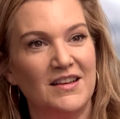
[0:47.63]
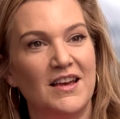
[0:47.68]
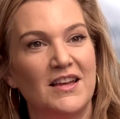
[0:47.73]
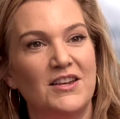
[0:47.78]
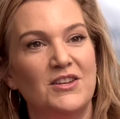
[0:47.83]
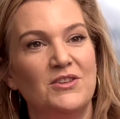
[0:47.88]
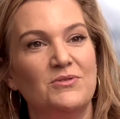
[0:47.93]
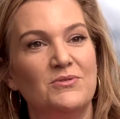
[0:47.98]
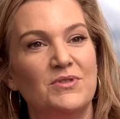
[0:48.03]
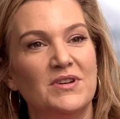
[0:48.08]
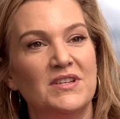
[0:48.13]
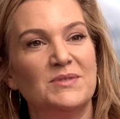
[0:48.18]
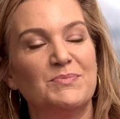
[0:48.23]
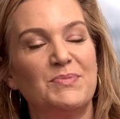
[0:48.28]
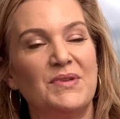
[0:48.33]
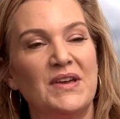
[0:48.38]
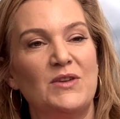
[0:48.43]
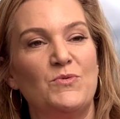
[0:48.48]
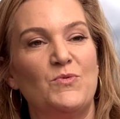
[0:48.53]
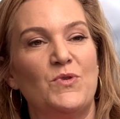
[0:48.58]
Can you
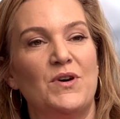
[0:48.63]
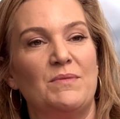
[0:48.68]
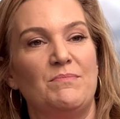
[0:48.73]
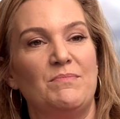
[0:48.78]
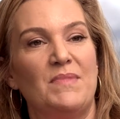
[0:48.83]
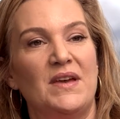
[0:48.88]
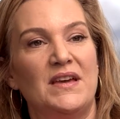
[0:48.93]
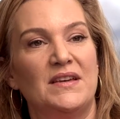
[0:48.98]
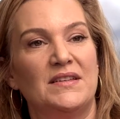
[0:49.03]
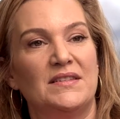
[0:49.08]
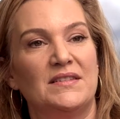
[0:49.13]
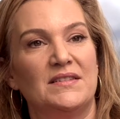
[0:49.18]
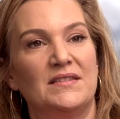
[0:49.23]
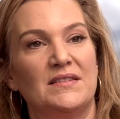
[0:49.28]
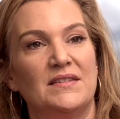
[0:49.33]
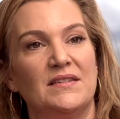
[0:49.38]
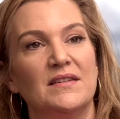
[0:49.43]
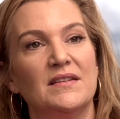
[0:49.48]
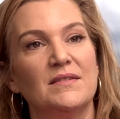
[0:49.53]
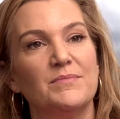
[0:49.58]
explain what
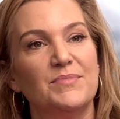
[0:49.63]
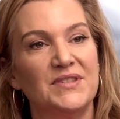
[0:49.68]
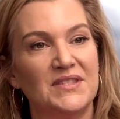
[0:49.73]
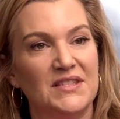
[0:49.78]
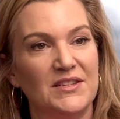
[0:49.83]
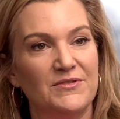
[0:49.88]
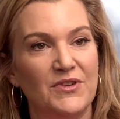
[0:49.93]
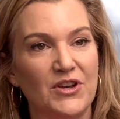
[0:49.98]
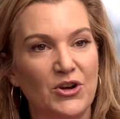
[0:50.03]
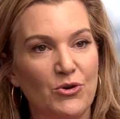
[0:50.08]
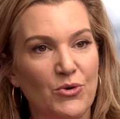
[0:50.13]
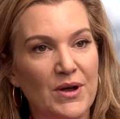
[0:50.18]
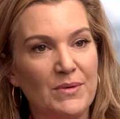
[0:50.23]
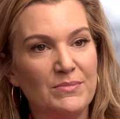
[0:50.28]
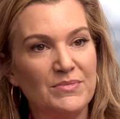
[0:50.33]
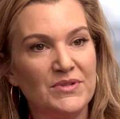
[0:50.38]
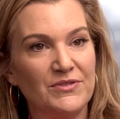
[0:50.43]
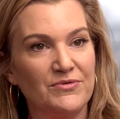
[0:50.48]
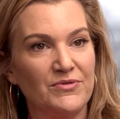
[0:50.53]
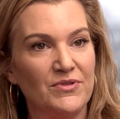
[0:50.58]
makes Pacific
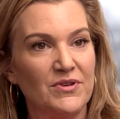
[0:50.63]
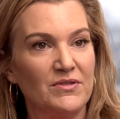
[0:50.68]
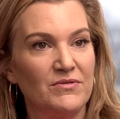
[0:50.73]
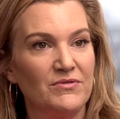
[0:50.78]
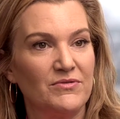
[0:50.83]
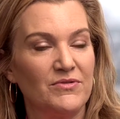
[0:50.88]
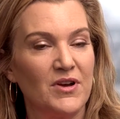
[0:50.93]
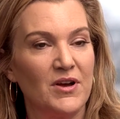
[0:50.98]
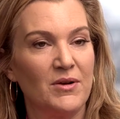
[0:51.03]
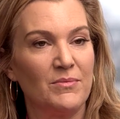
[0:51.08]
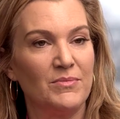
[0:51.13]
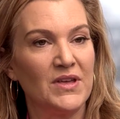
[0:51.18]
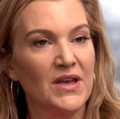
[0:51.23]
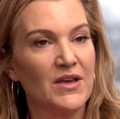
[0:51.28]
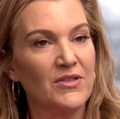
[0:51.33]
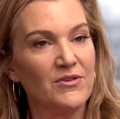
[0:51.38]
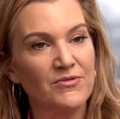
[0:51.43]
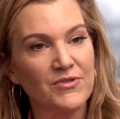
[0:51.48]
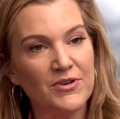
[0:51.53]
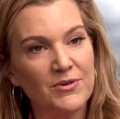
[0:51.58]
Rim different from
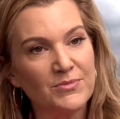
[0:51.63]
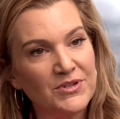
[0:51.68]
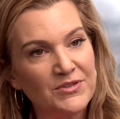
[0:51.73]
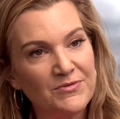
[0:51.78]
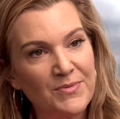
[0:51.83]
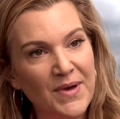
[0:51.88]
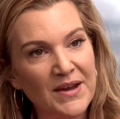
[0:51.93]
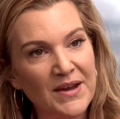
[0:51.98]
the other films you've